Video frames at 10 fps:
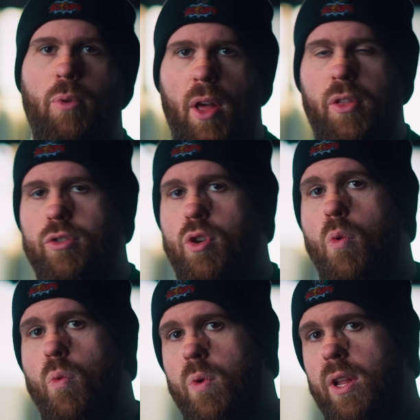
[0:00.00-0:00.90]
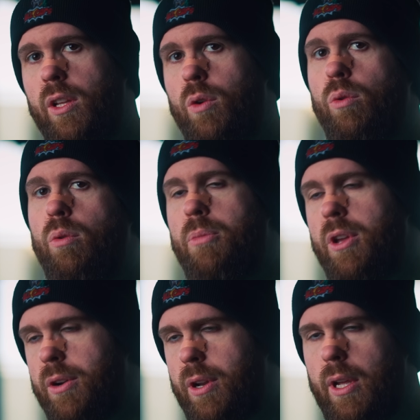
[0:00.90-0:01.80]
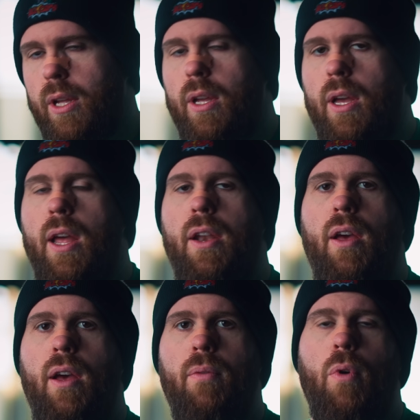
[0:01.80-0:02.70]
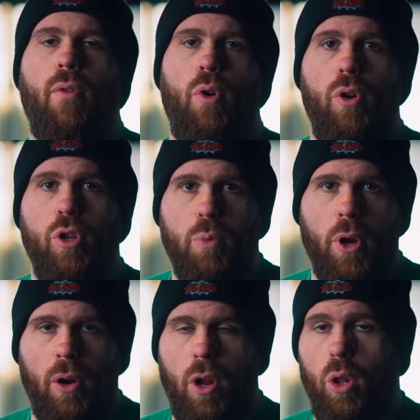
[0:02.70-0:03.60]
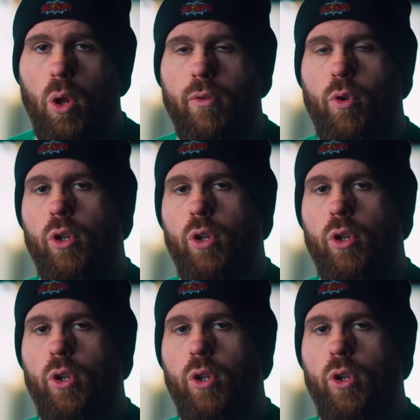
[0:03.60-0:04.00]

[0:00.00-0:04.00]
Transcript: brothers, really cool beard, and overall he's put out a lot of